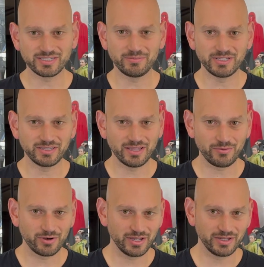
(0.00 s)
I mean, they
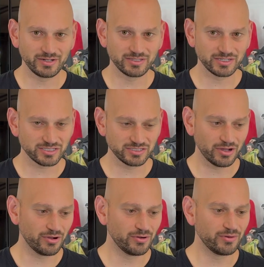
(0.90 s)
were in the
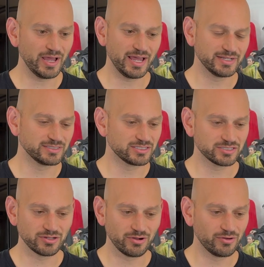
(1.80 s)
snow and
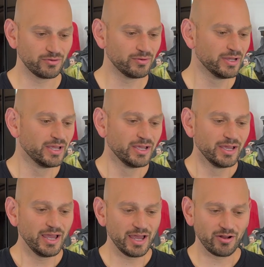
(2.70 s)

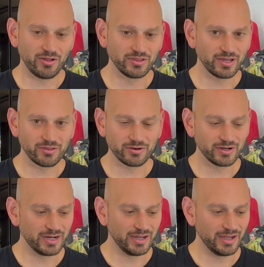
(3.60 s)
all the other